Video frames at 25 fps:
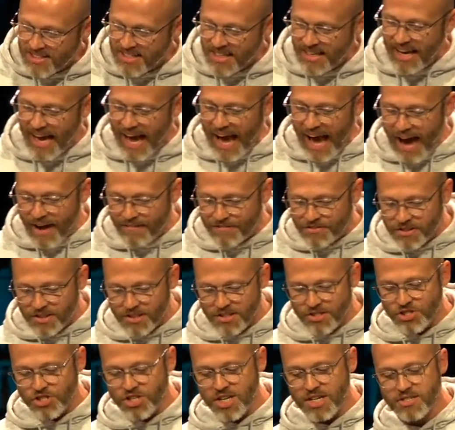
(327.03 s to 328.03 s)
You see,
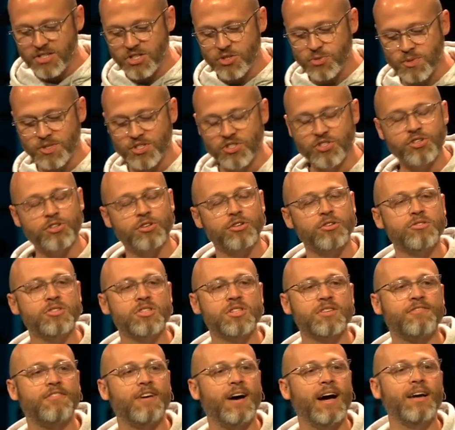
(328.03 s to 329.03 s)
after Jesus was
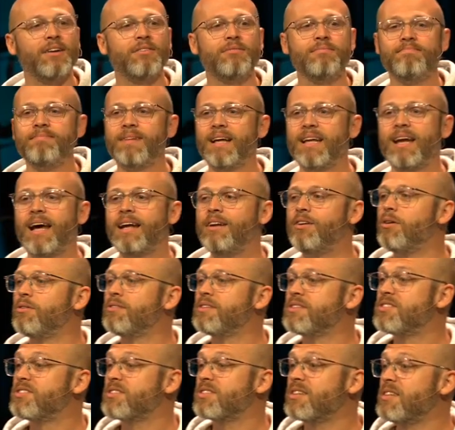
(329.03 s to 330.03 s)
crucified, and I
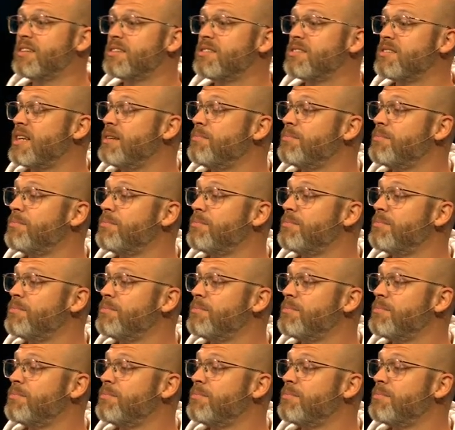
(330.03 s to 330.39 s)
know this is going to